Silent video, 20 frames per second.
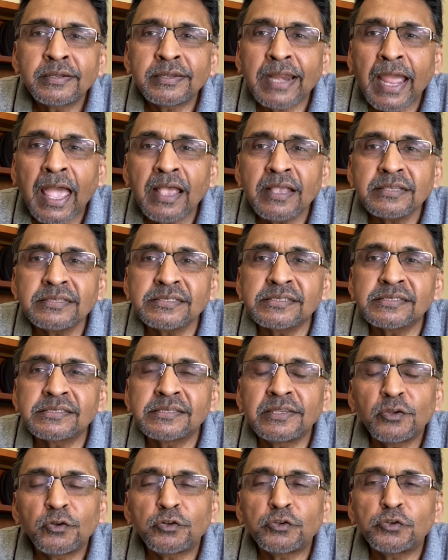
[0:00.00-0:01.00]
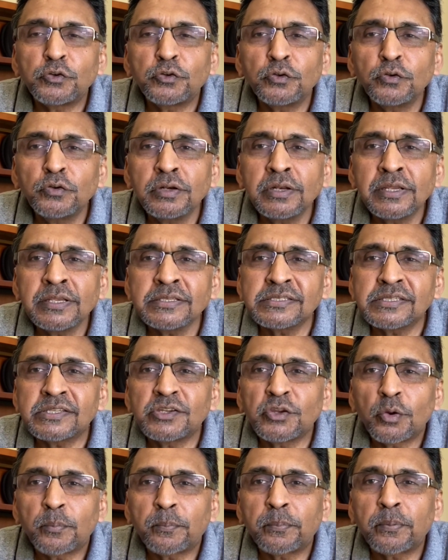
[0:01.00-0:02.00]
tasks, your to-do lists,
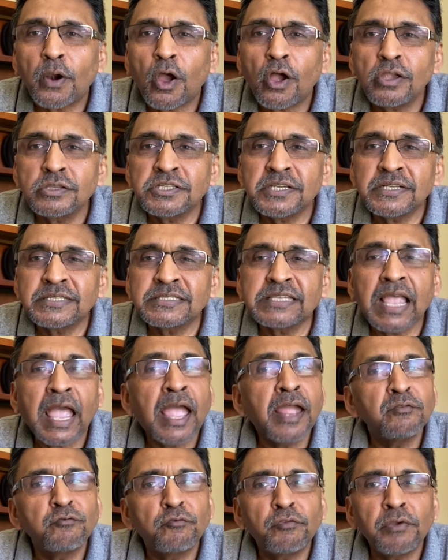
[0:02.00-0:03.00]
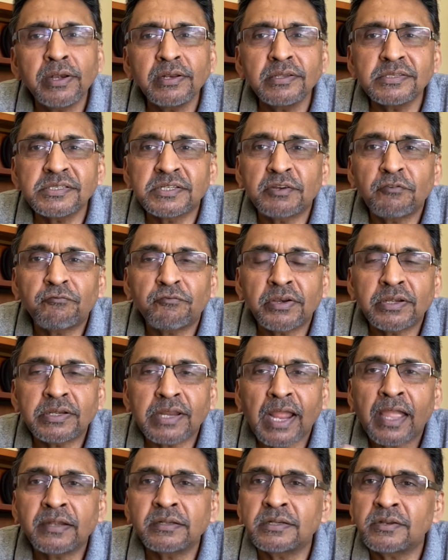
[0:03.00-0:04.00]
your projects, and various different
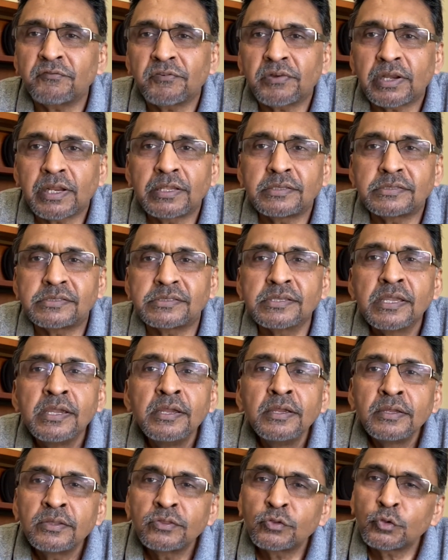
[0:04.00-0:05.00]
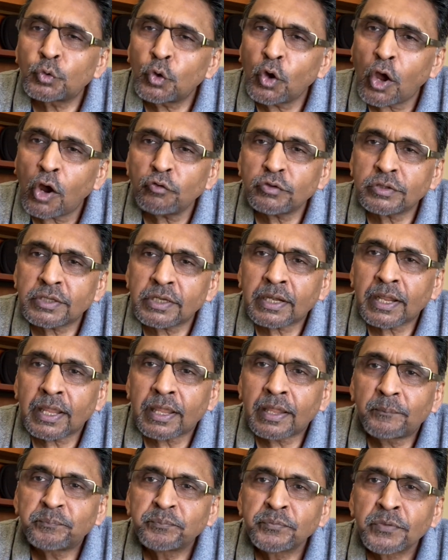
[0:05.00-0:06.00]
activities throughout the
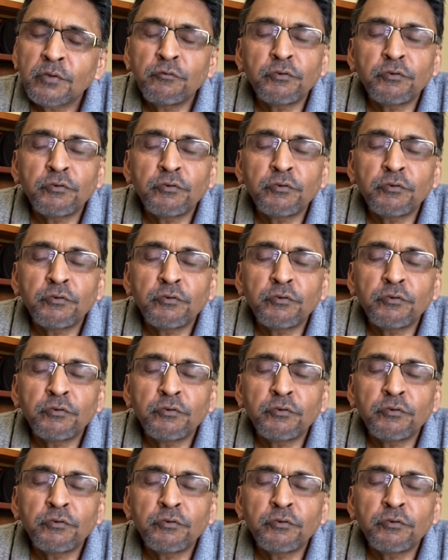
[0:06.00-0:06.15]
day,